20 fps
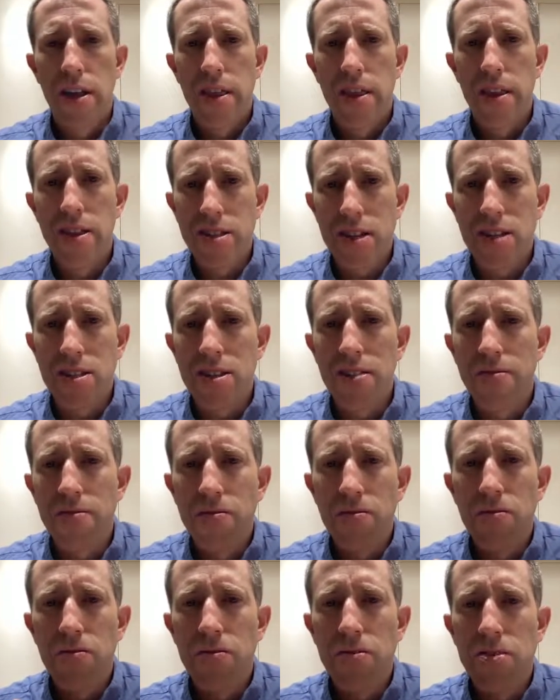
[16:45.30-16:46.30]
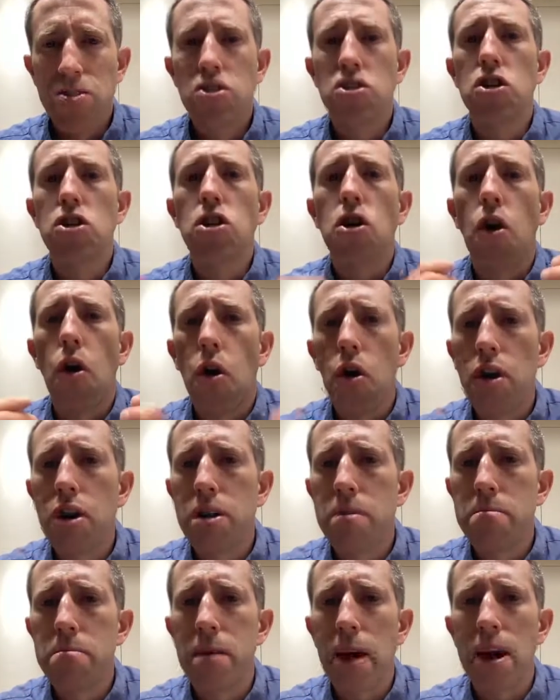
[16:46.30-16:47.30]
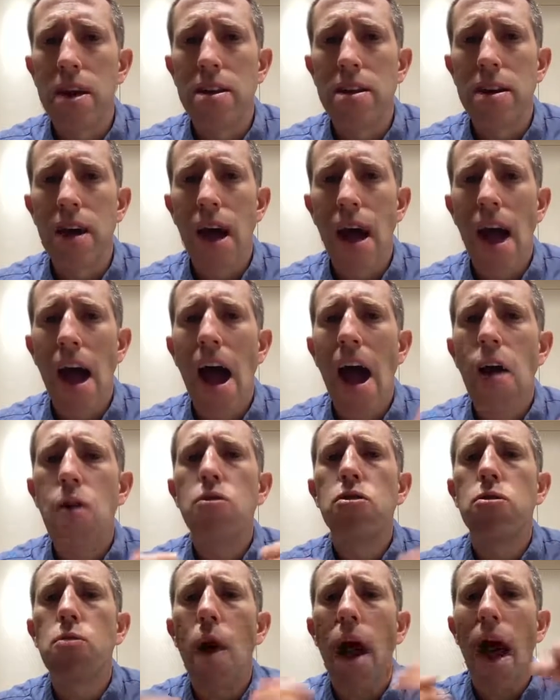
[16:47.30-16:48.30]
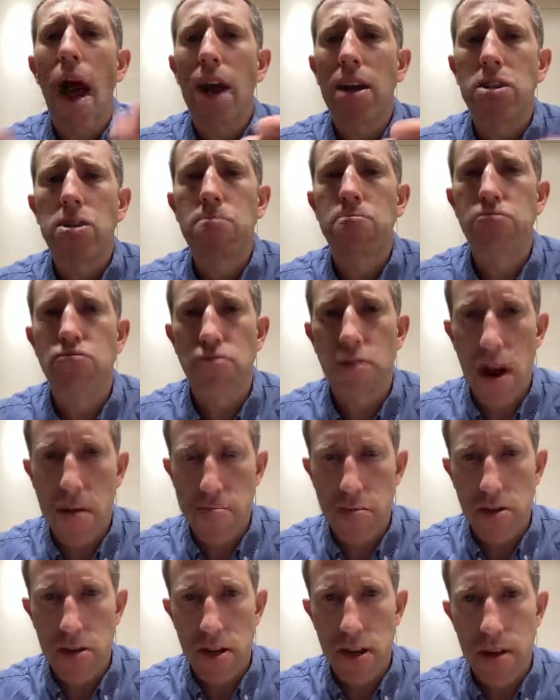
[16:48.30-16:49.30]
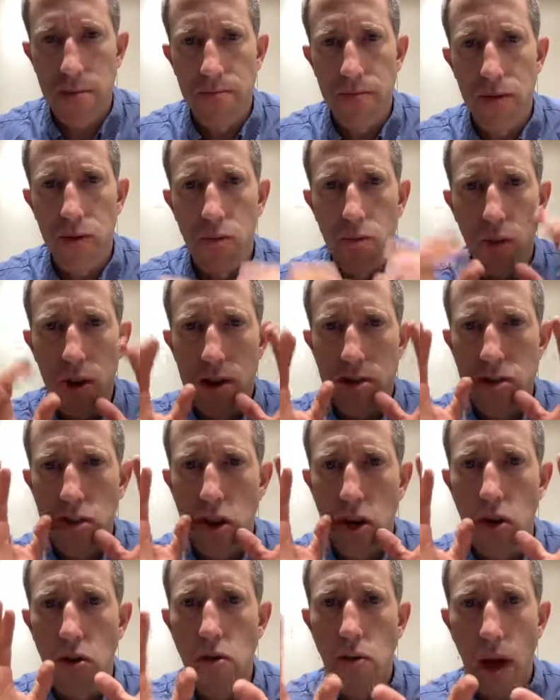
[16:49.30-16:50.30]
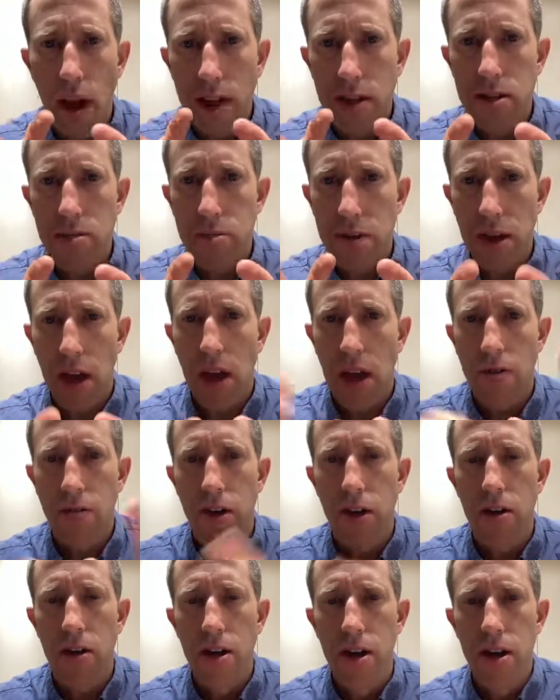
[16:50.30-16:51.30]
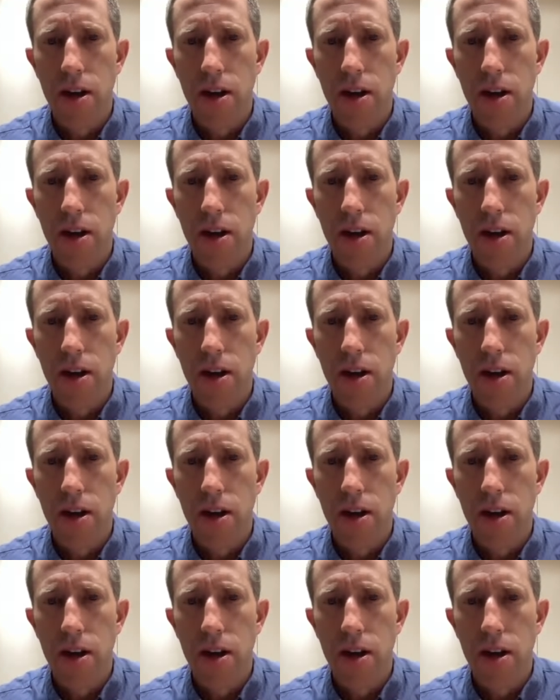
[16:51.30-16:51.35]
the sense of decorum and how to act properly. What is correct behavior?